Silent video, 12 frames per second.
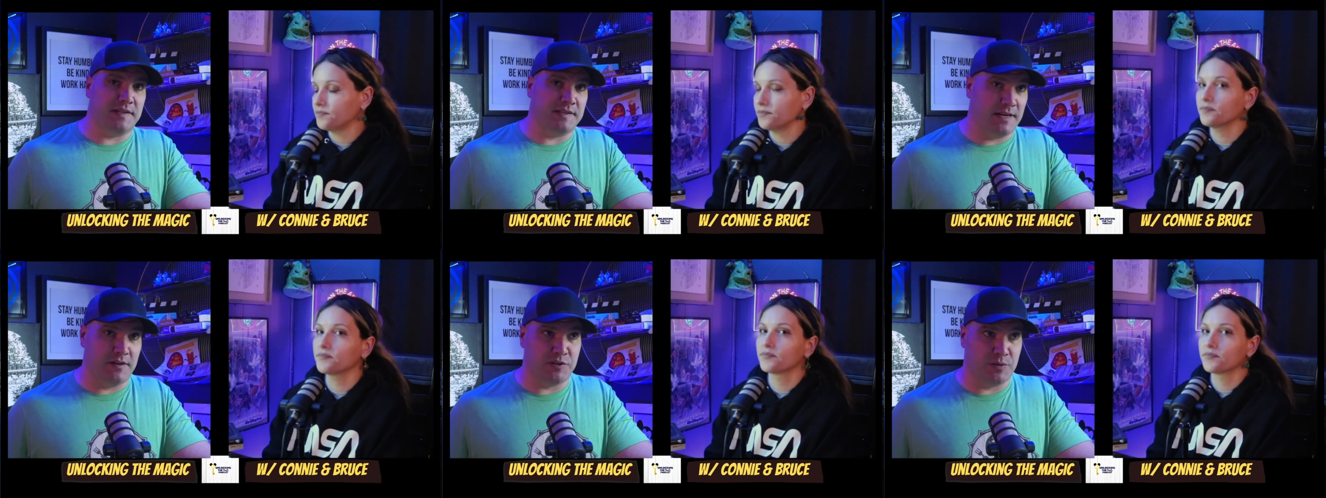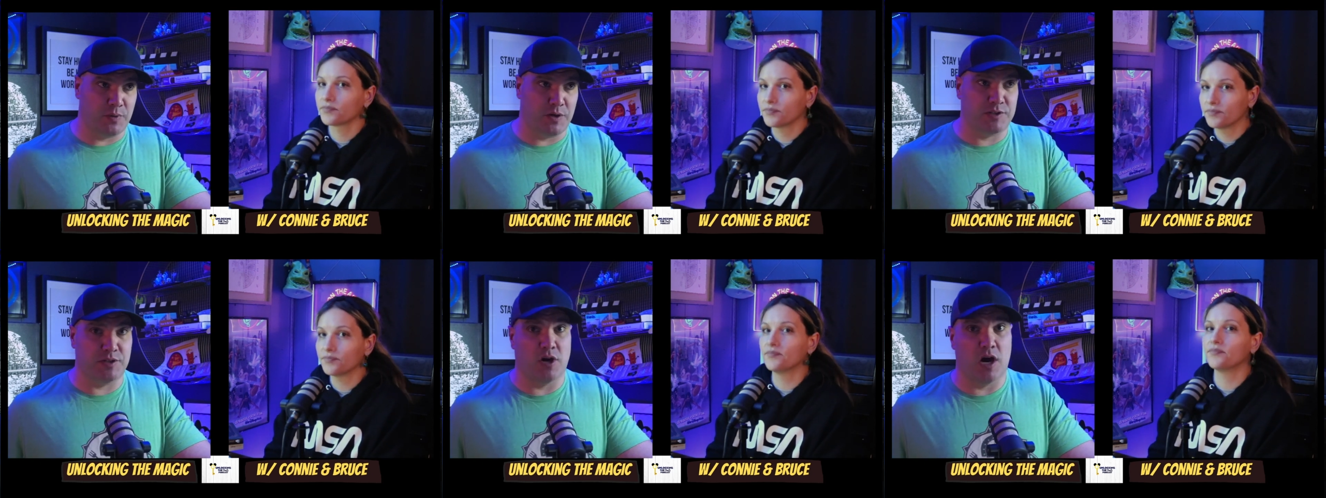Speaker 1: intelligent
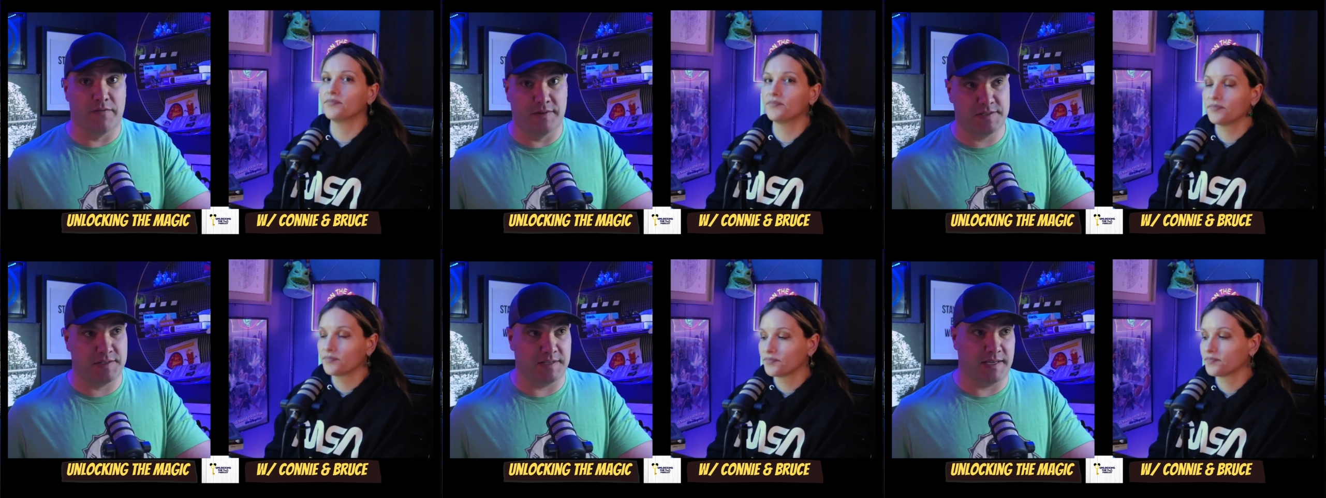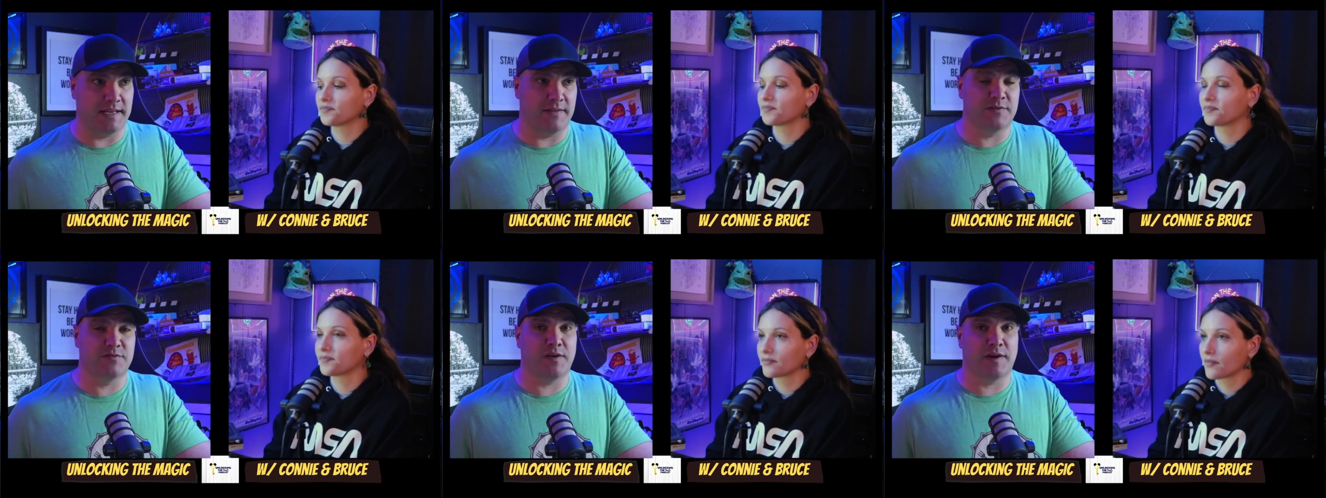person, mm-hmm. obviously, and he
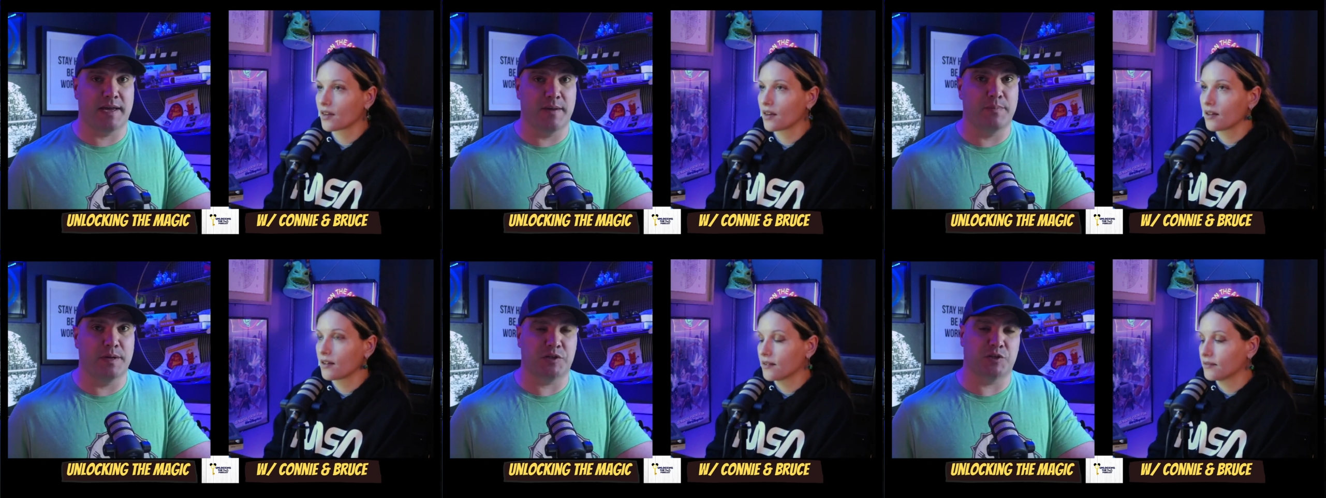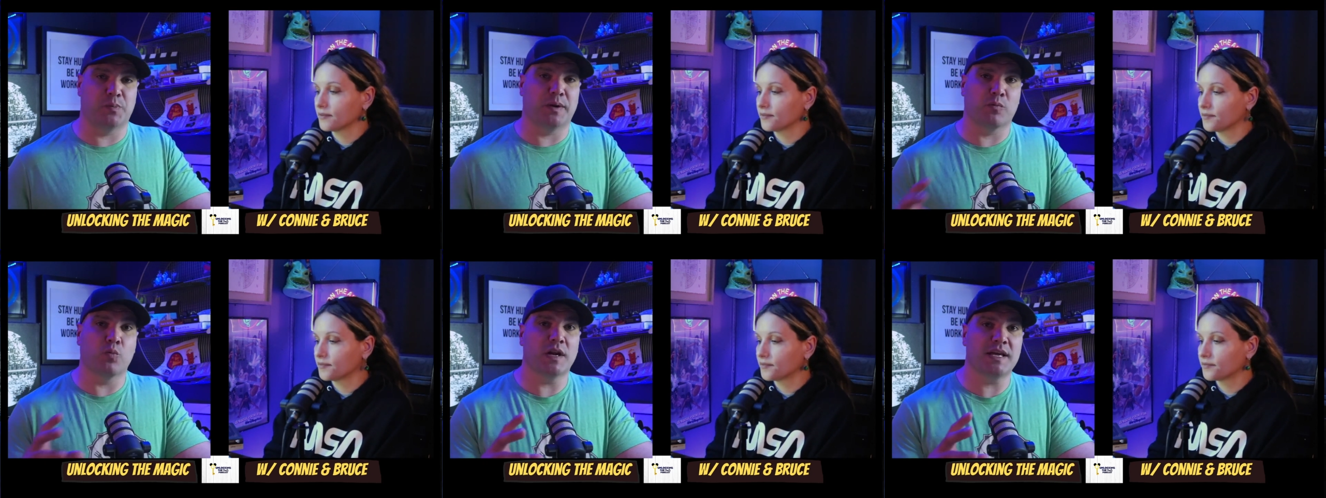was very ambitious.
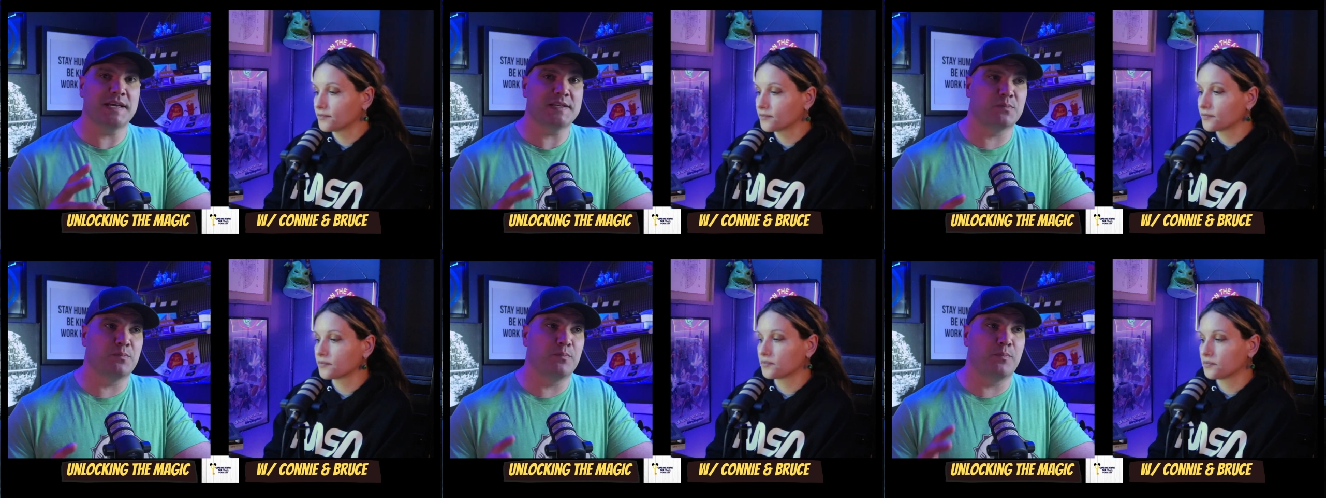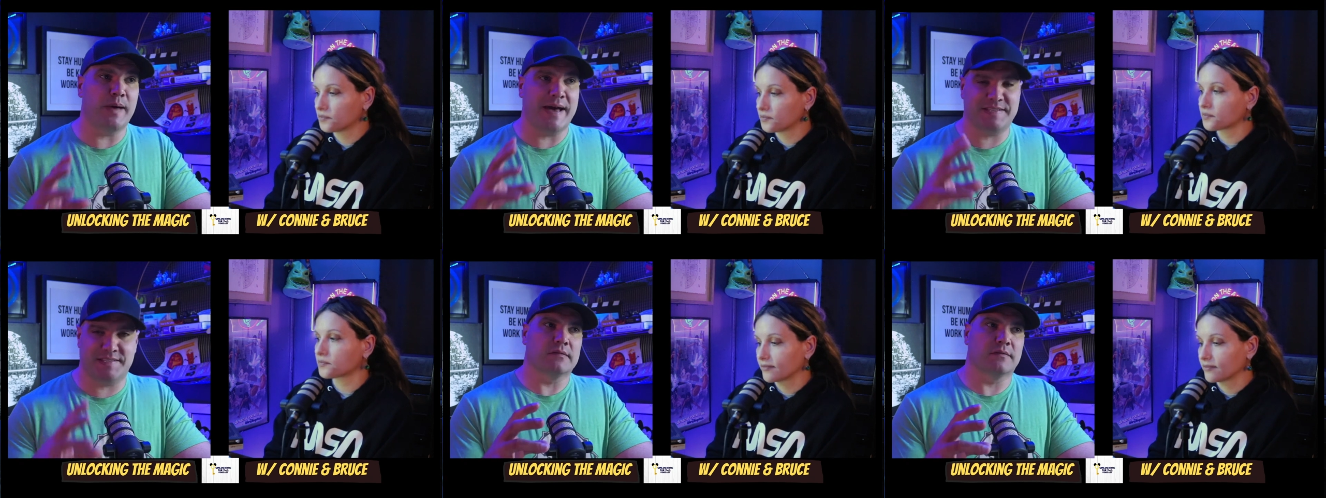But one of his
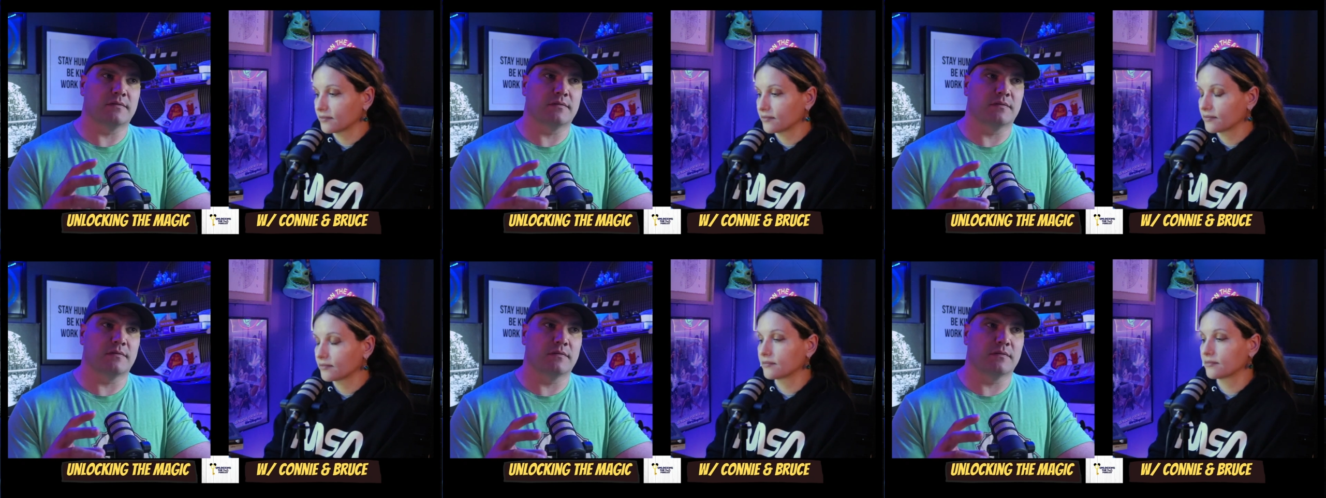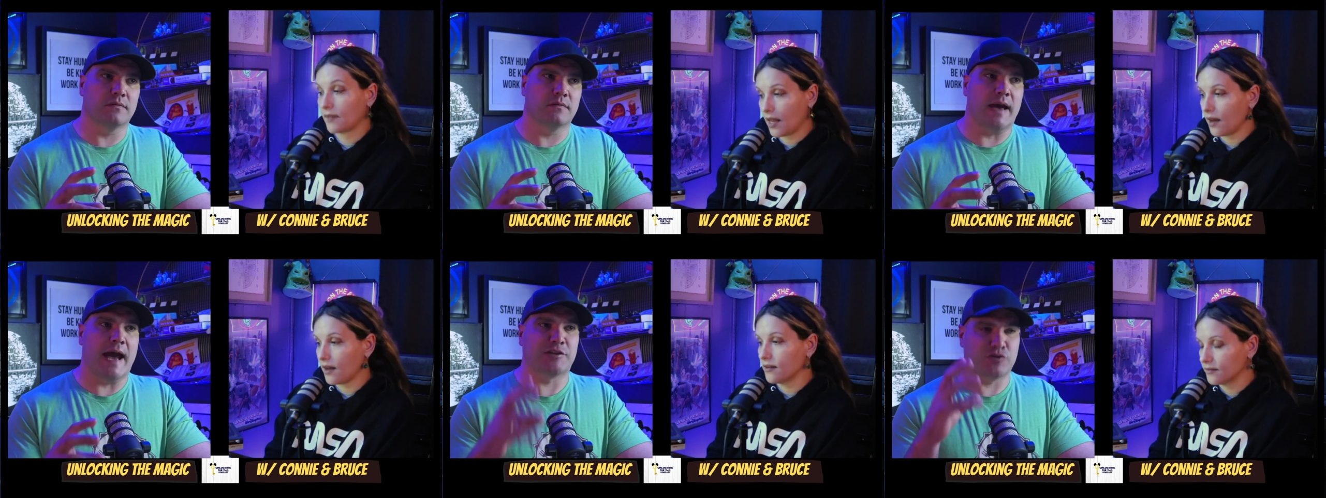best
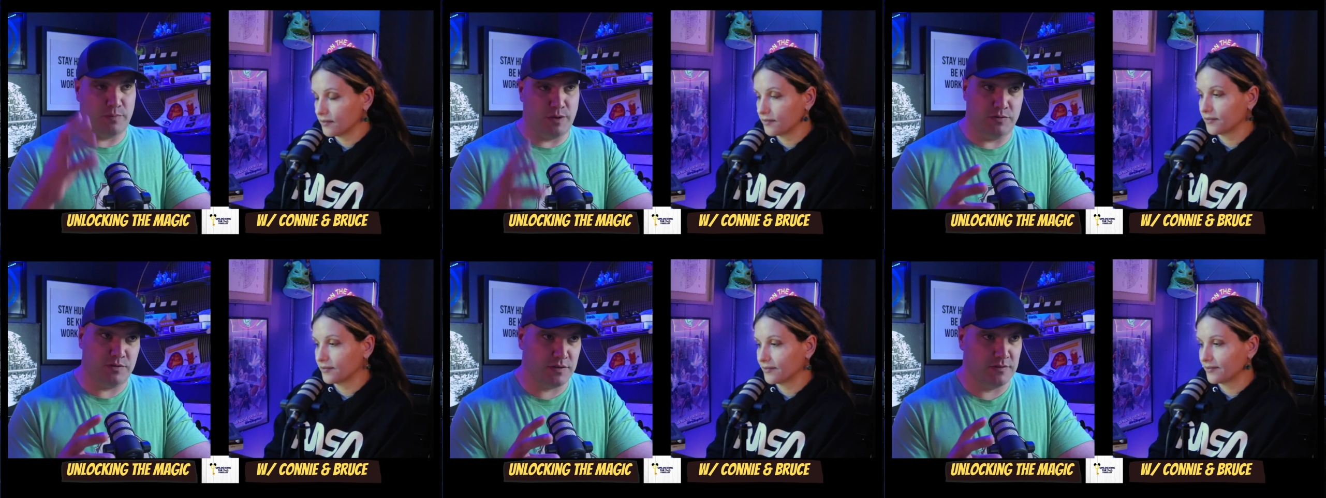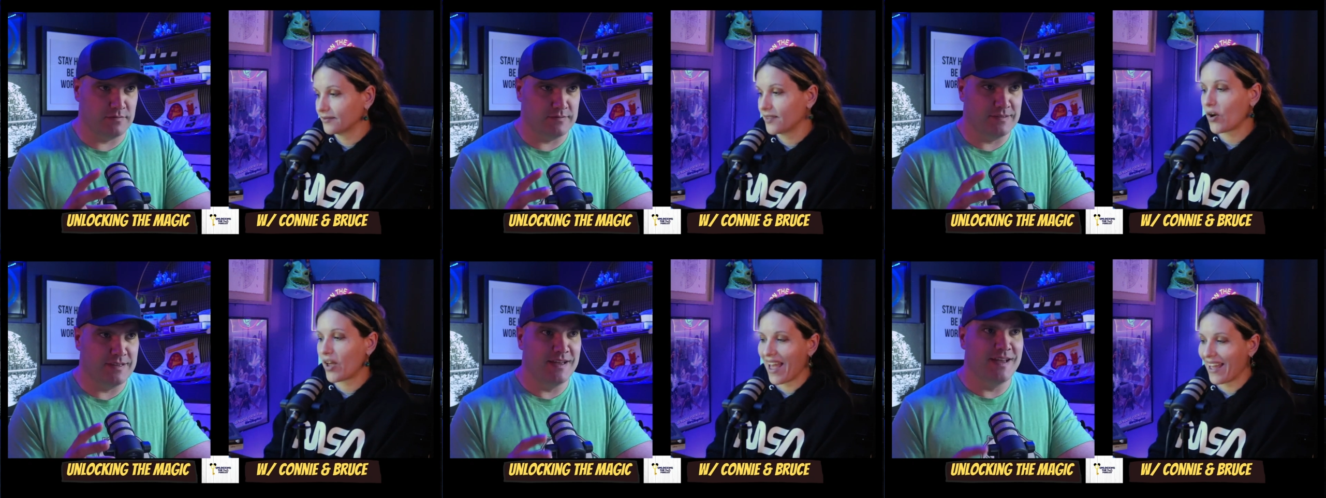yeah. attributes,
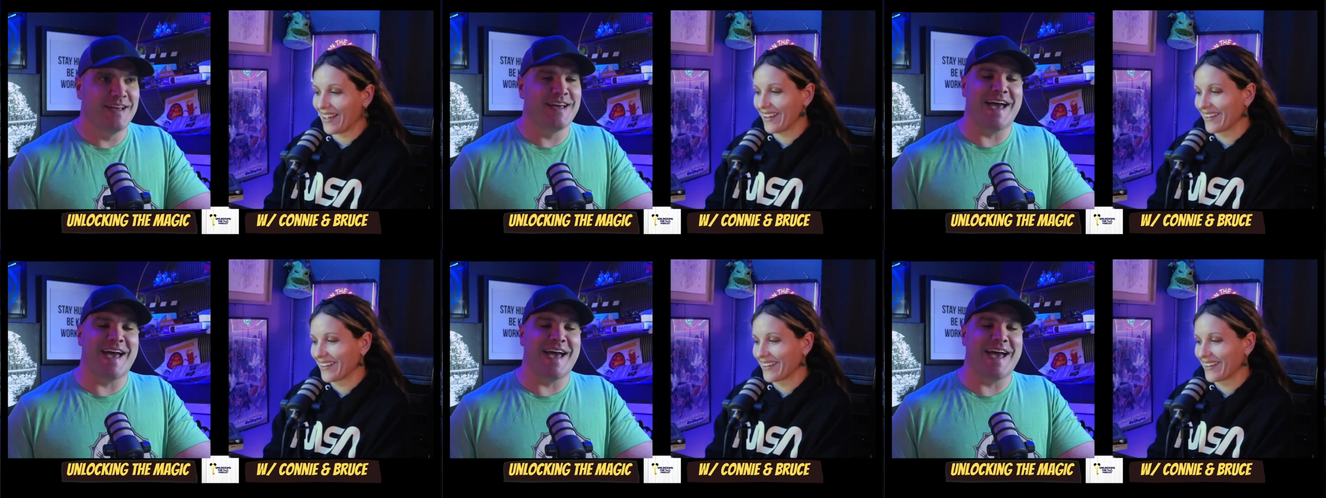
Speaker 2: okay,